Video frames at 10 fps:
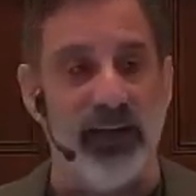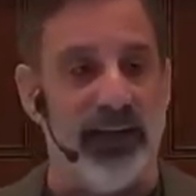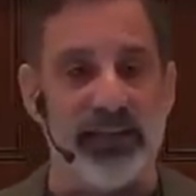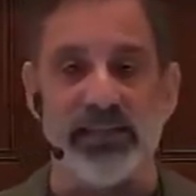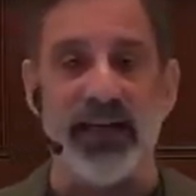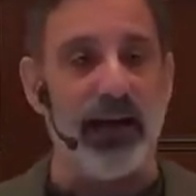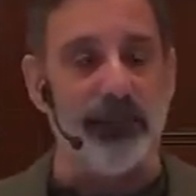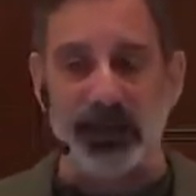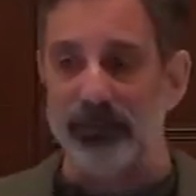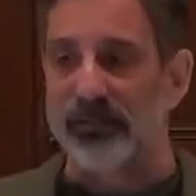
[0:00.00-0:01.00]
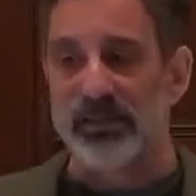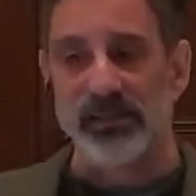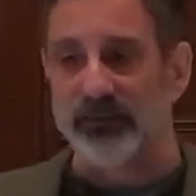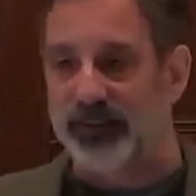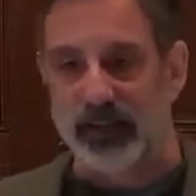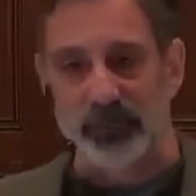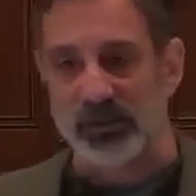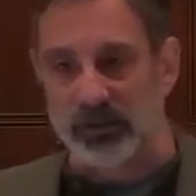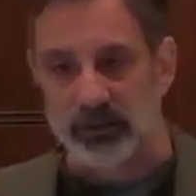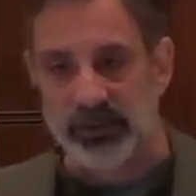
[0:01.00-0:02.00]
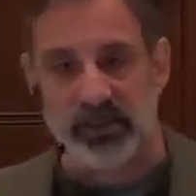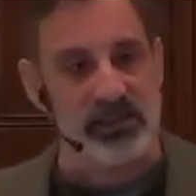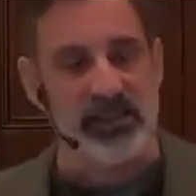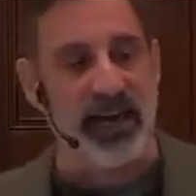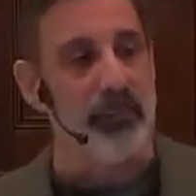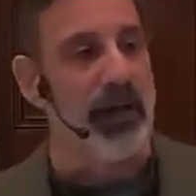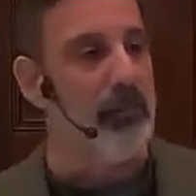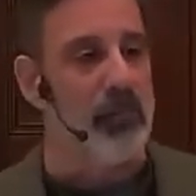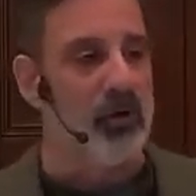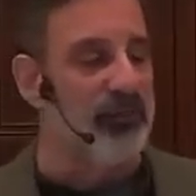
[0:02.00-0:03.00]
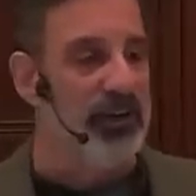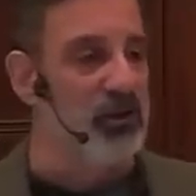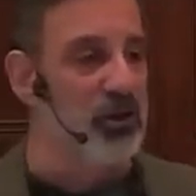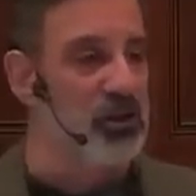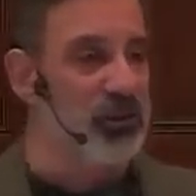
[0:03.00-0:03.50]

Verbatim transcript: It's not about self-help sermons. It's not about motivational